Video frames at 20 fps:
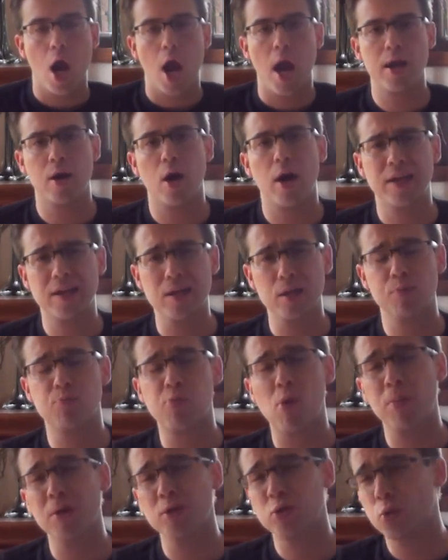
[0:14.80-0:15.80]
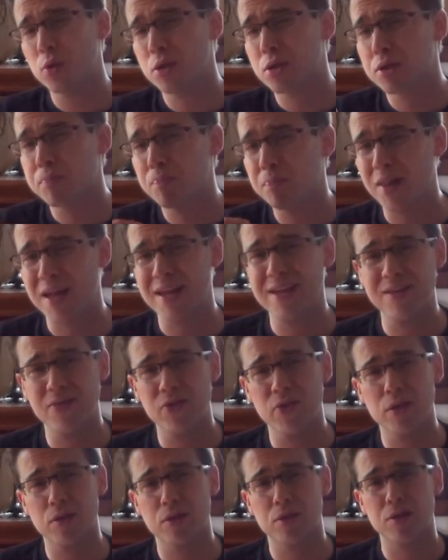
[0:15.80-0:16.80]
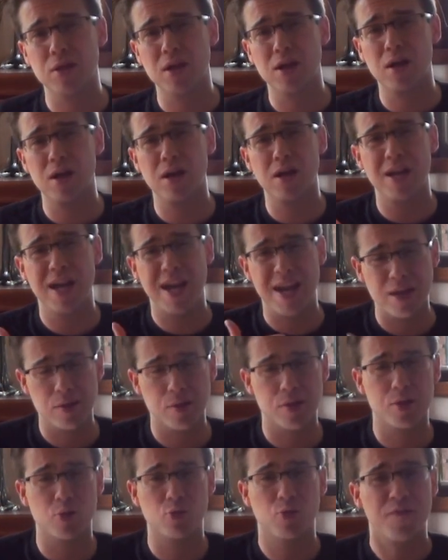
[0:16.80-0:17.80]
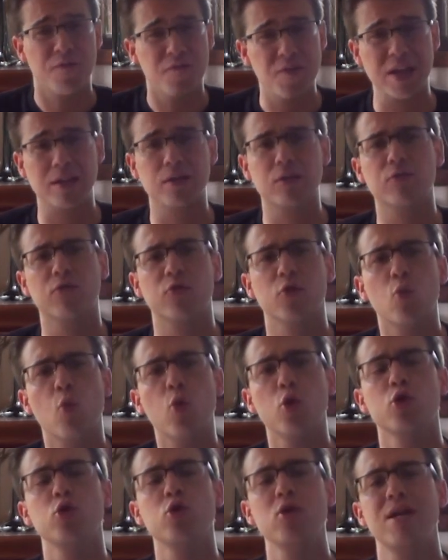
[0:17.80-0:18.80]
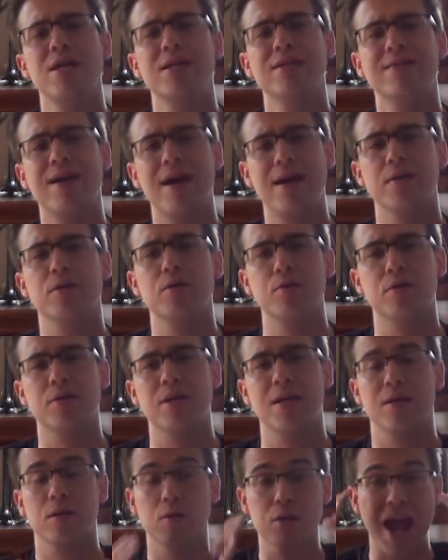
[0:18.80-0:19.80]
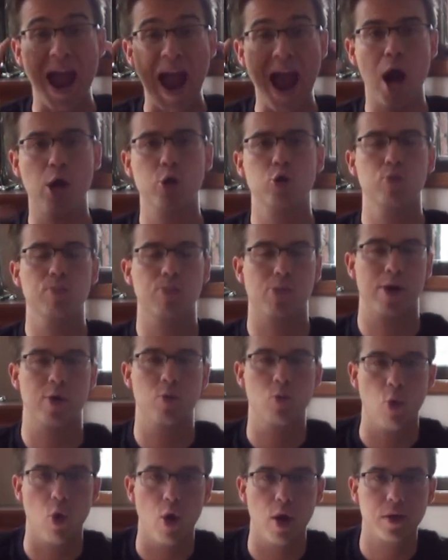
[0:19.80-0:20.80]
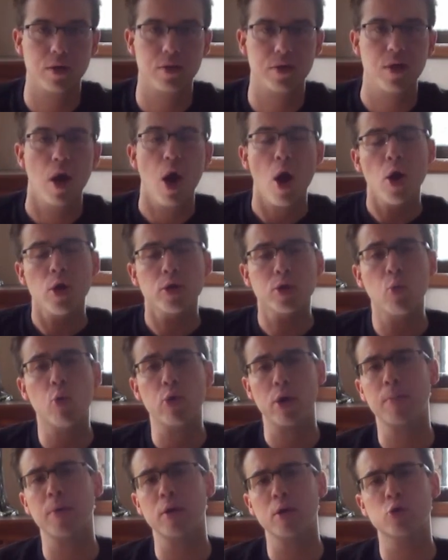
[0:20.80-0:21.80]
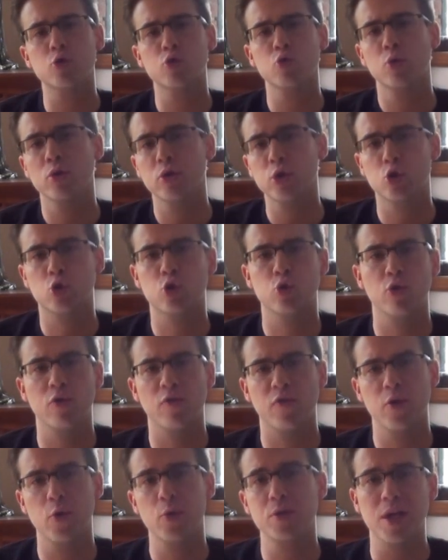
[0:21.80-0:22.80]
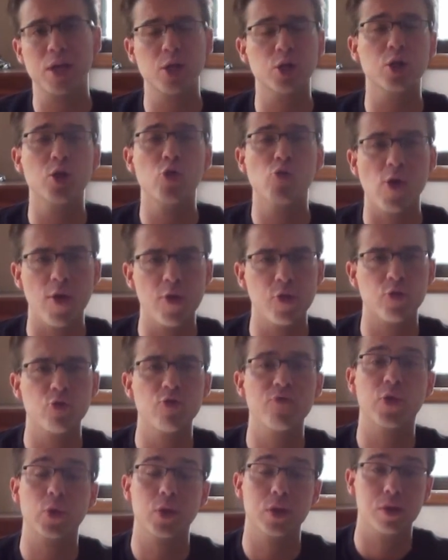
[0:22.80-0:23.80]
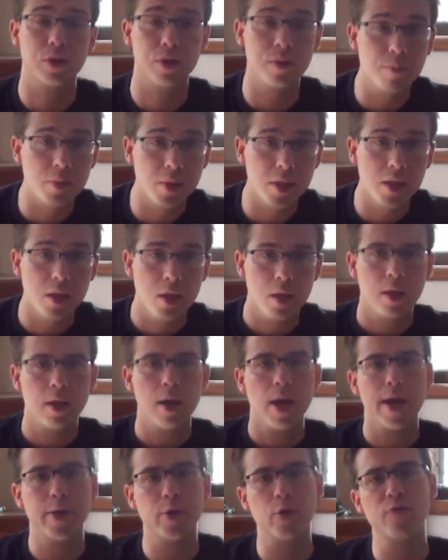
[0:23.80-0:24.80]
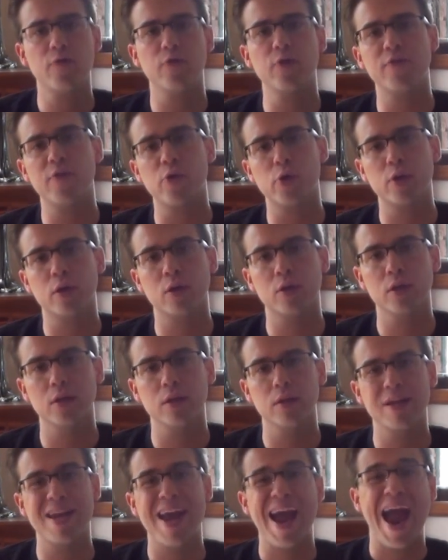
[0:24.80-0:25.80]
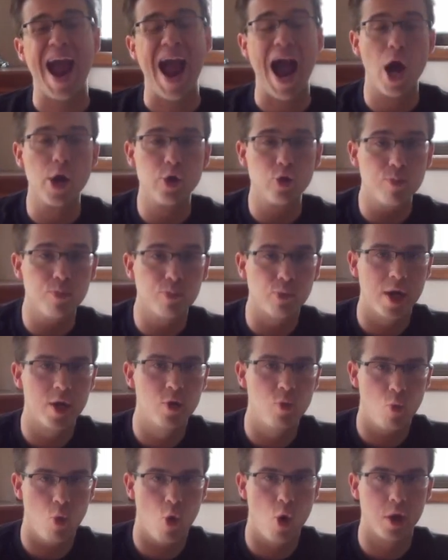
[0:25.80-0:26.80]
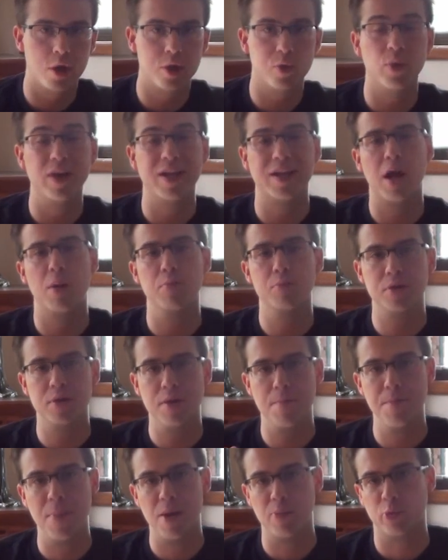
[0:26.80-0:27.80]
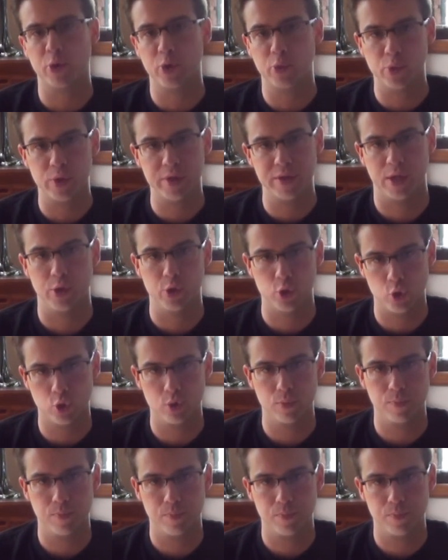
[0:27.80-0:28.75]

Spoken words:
And I guess probably to explain this answer effectively, what you need to understand is how your brain works. So what I'm going to do in this short video is actually run through very simply and hopefully very clearly how your brain works when it comes to memory retention.